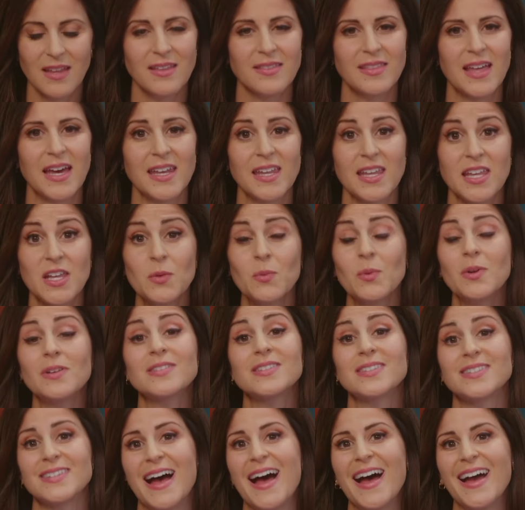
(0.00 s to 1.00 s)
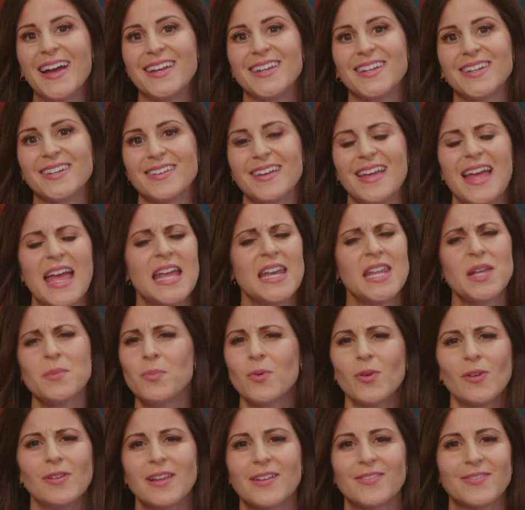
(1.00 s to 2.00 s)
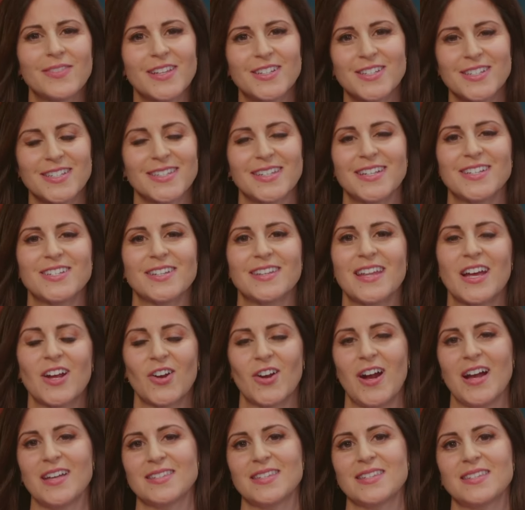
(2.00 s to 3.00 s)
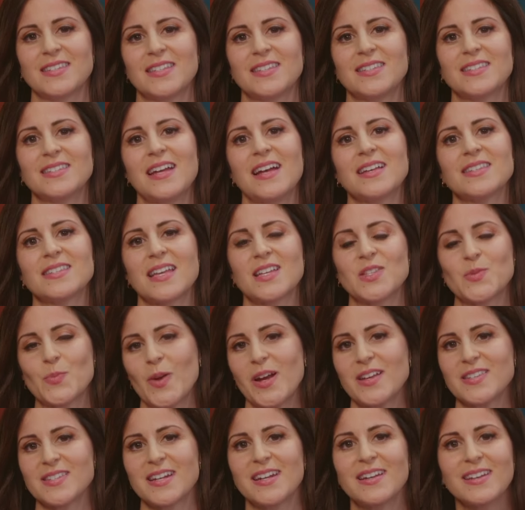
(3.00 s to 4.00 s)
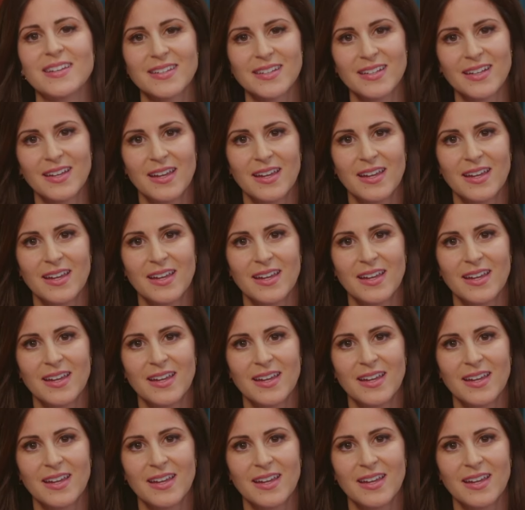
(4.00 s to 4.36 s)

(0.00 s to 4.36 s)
That he will sign any pro-life legislation that crosses his desk as president,